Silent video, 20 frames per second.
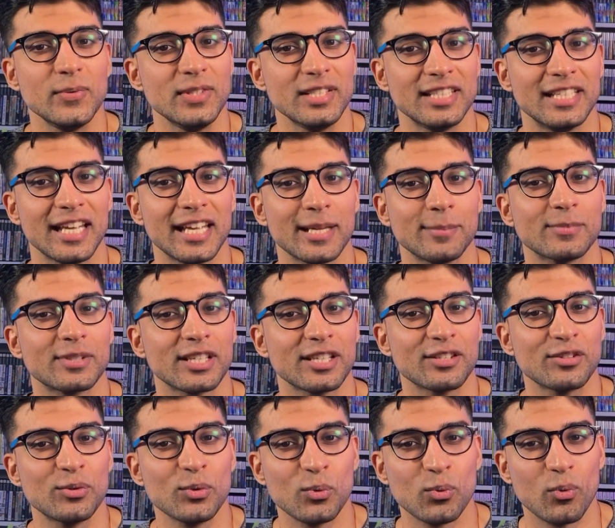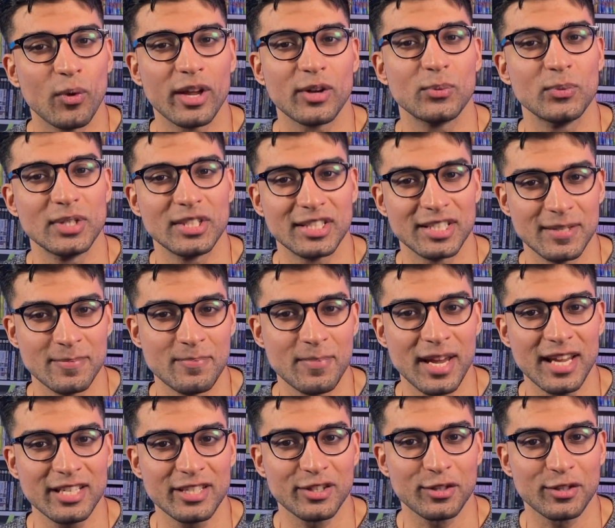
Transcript: games is the Red we see based